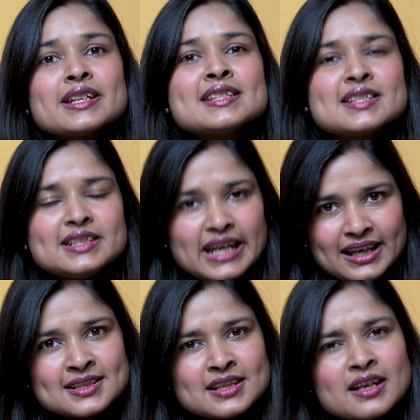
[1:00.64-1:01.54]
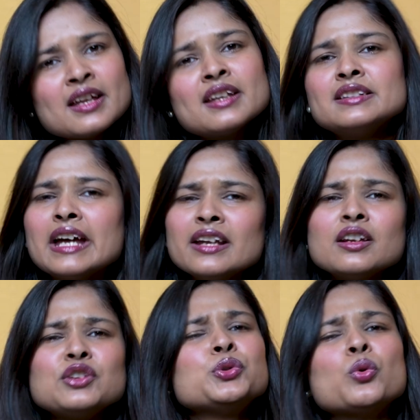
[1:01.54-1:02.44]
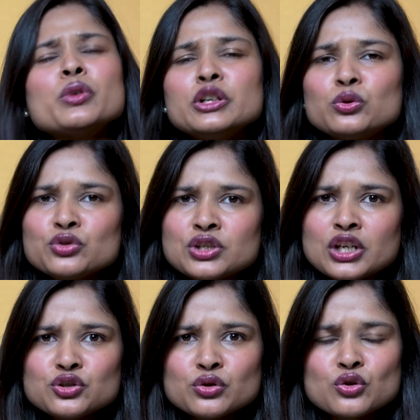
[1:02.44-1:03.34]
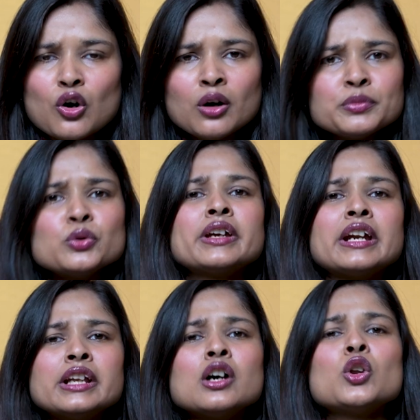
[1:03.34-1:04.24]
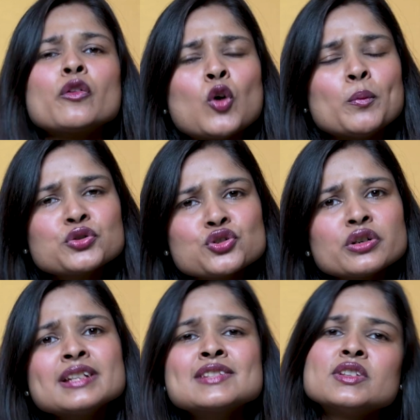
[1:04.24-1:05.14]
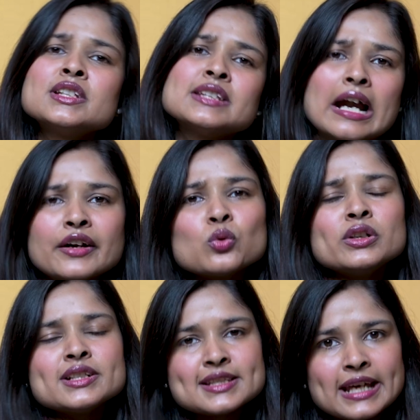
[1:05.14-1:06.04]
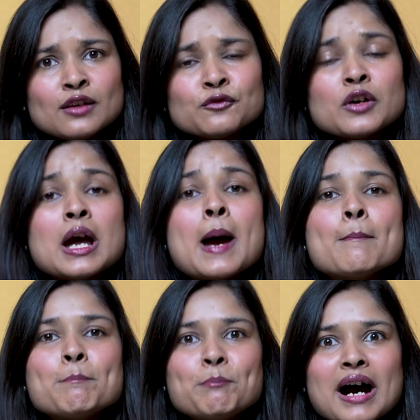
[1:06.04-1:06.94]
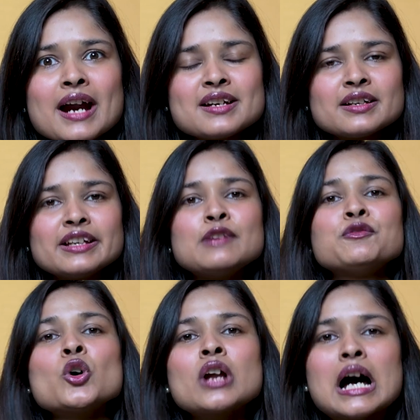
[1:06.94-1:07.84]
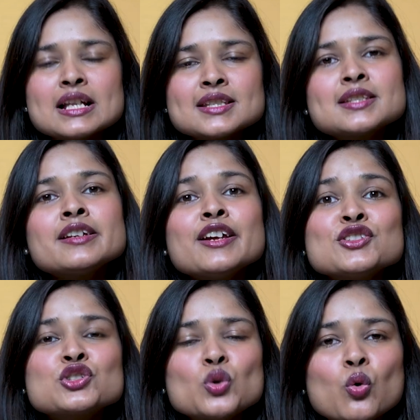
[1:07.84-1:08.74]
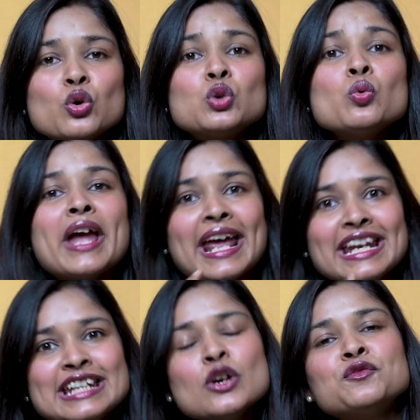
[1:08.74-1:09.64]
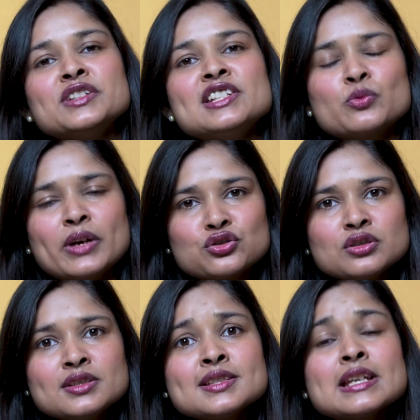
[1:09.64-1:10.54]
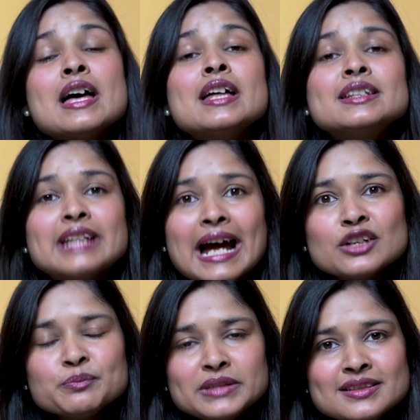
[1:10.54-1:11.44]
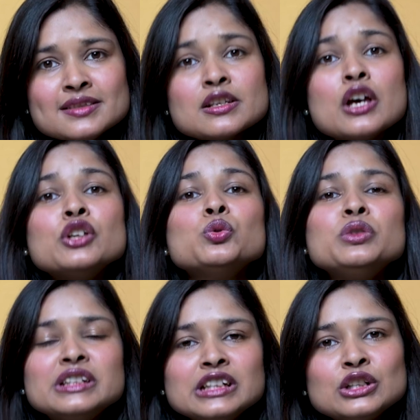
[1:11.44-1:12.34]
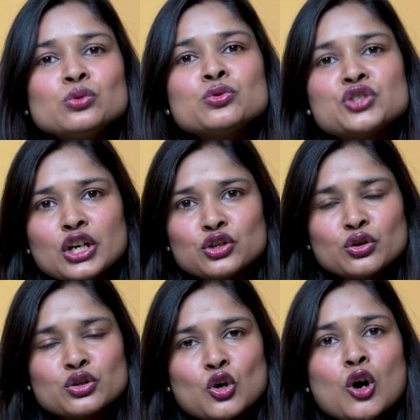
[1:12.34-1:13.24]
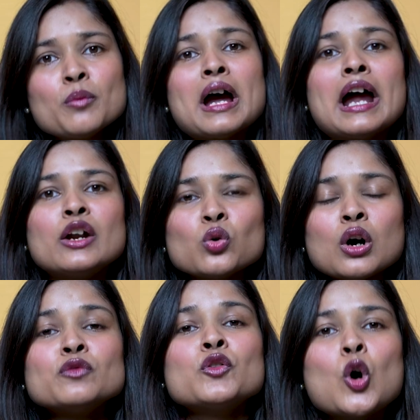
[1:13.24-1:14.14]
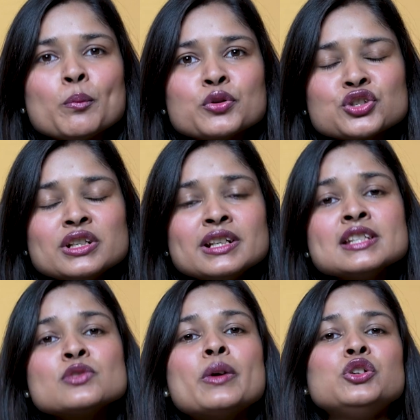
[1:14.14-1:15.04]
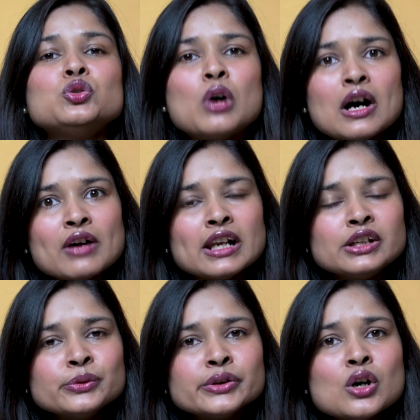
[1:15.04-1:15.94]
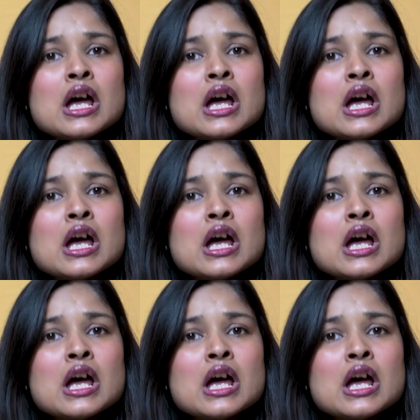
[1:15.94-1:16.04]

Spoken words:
is yes, then you don't need to change your job. You're getting a lot of opportunities within that role itself. But if your answer is no to any of these questions, that means you need to change your job and look out for opportunities where you are valued